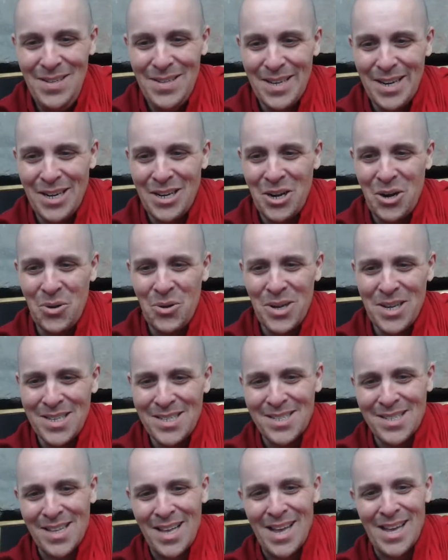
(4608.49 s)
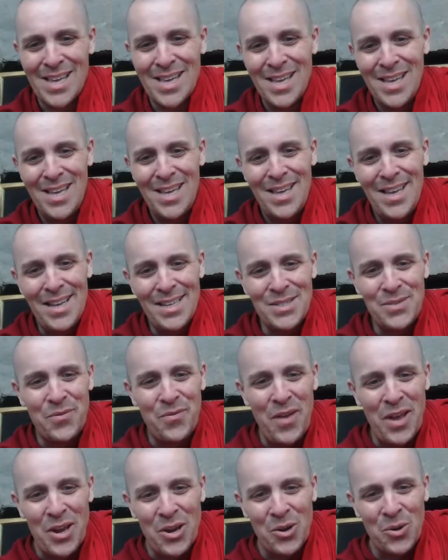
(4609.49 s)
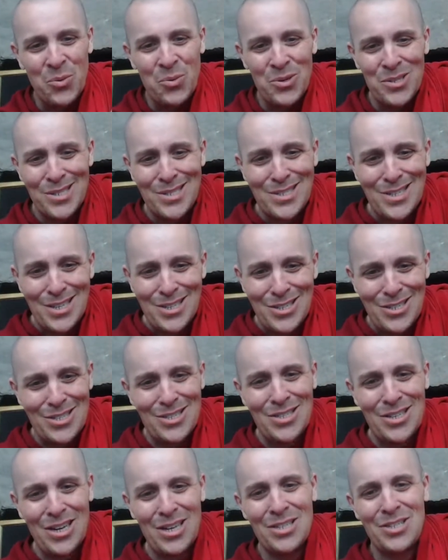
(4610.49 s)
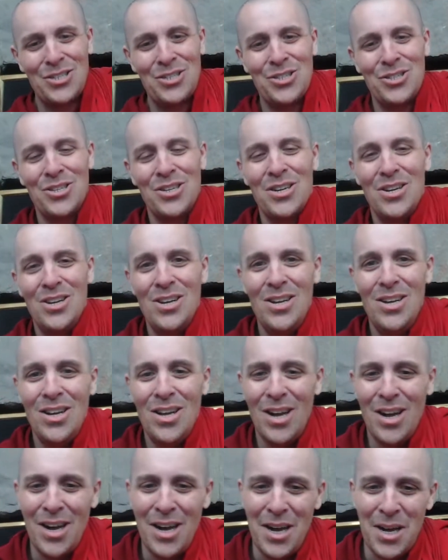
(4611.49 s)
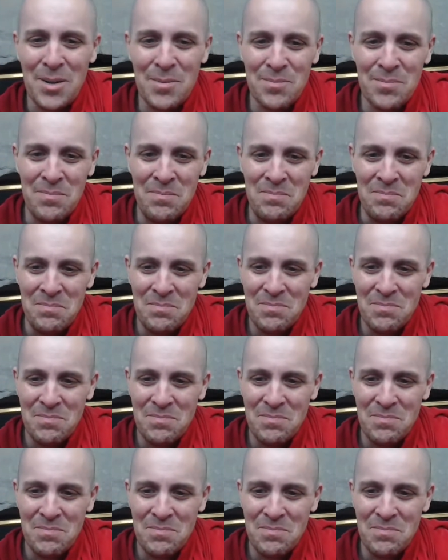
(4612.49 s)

His his finger was such and such. Um,